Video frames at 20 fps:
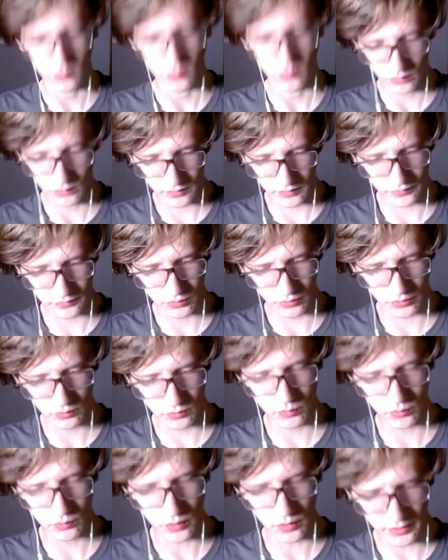What if you,
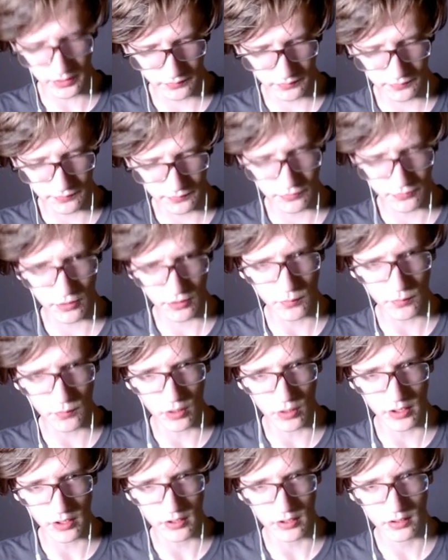what if
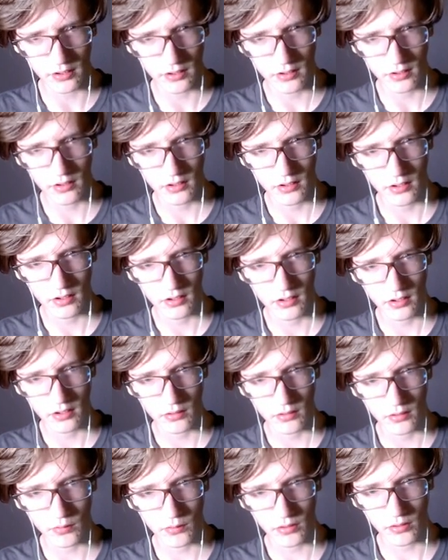someone
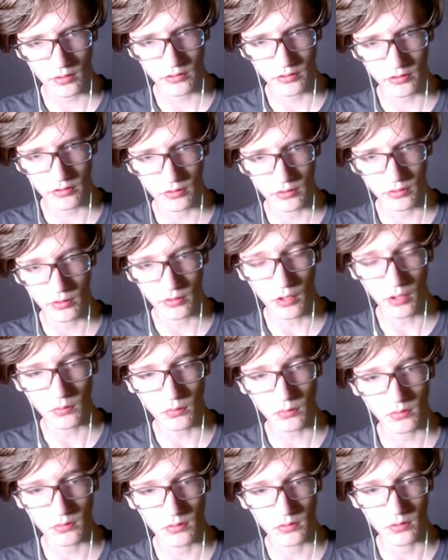were to, oh.